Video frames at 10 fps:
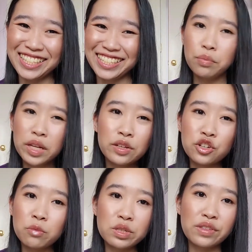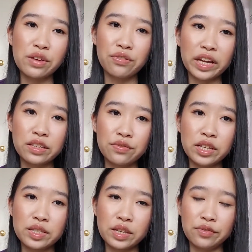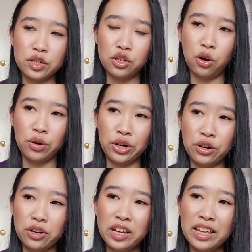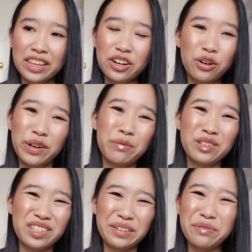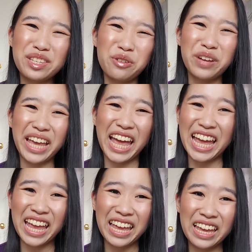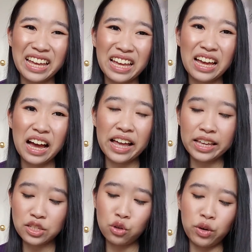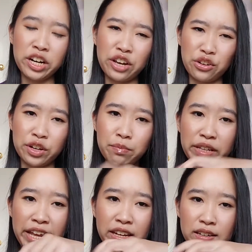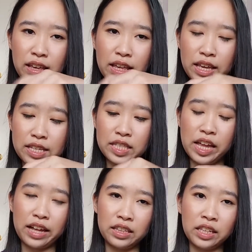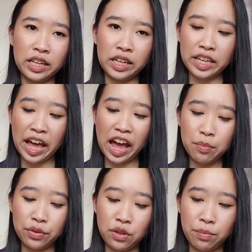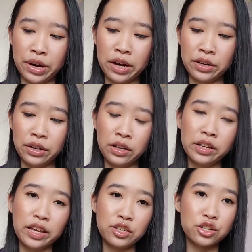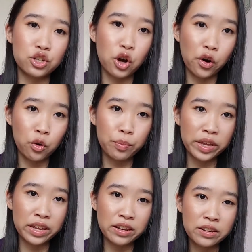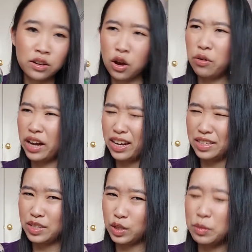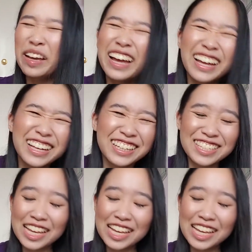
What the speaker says: But in terms of the effectiveness of the toner, you know, it was okay. I guess. Ooh, another complaint is that the cap in the bottle is just open. Oh god, it still smells.